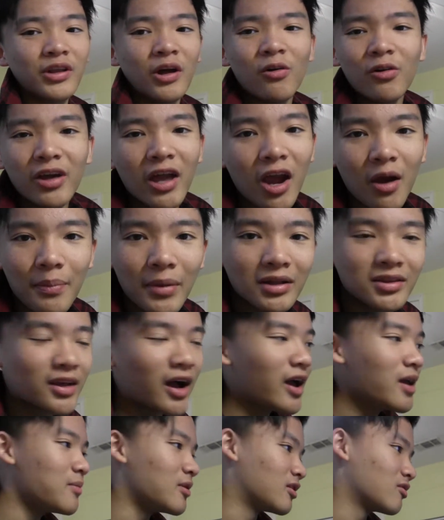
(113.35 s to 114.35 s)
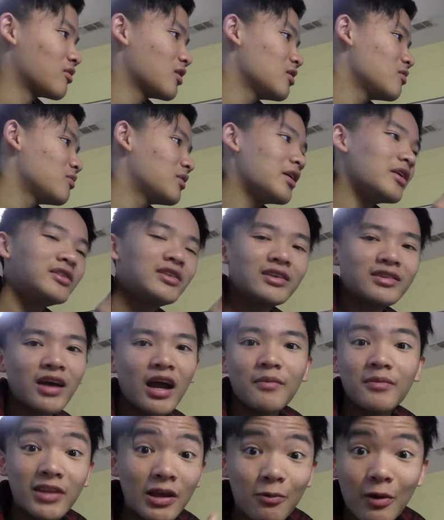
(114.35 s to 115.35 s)
They only care about diamonds, right? When they see
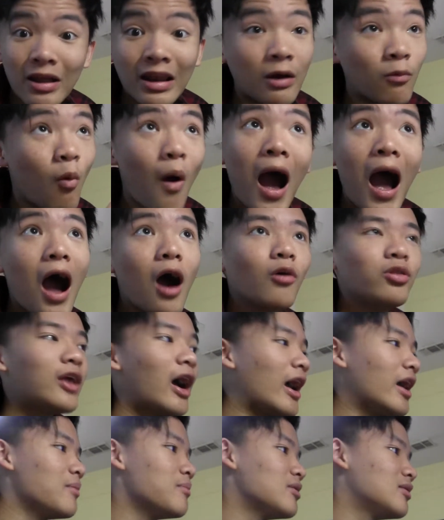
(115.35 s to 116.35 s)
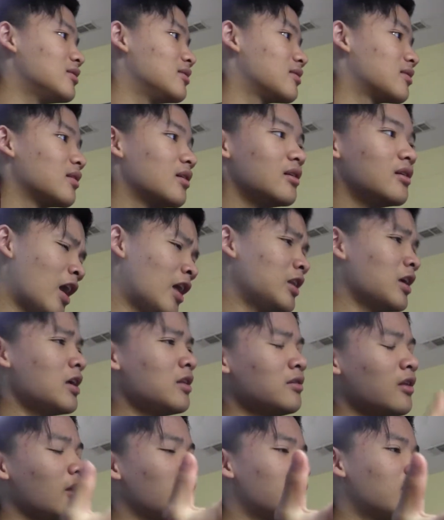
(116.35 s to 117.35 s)
diamonds, they recognize, wow, diamonds! And
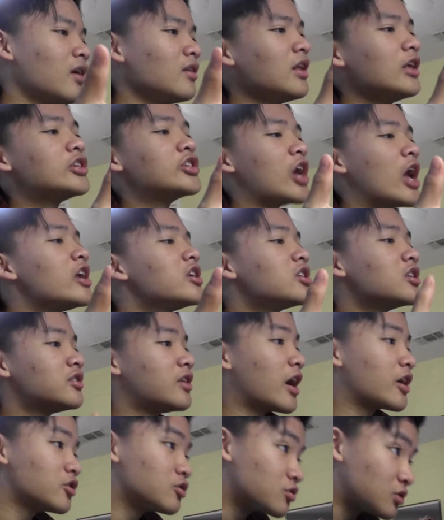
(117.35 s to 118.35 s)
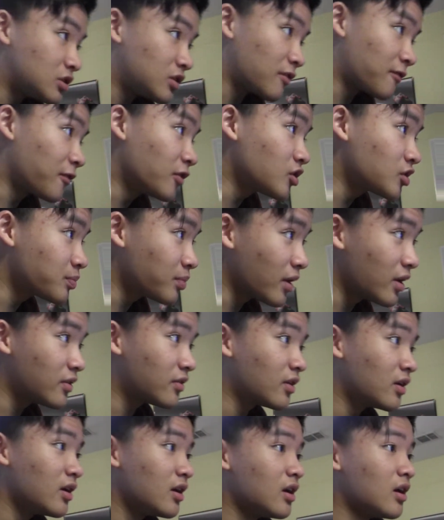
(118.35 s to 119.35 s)
then they said they changed the textures in the first
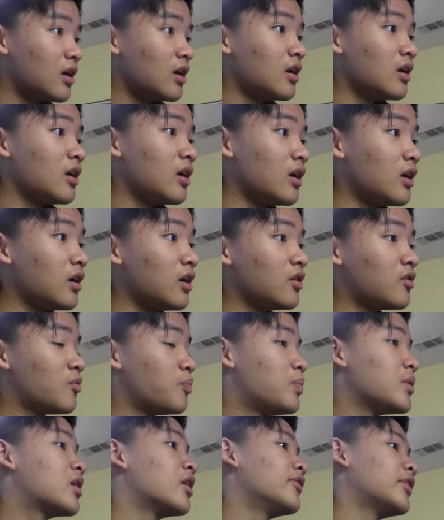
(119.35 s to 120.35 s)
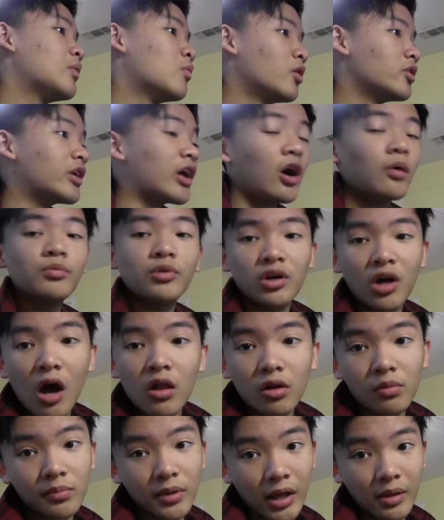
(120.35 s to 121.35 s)
place is because they wanted to help the
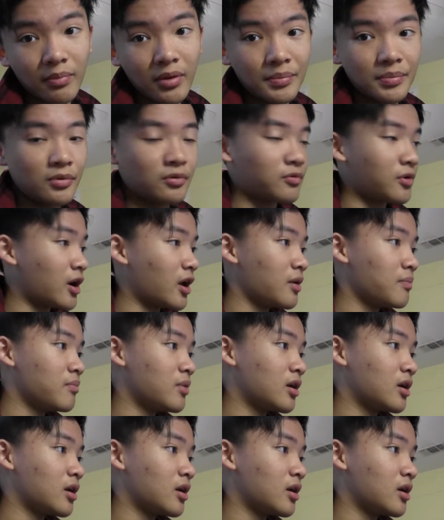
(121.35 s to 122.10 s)
colorblind people, right?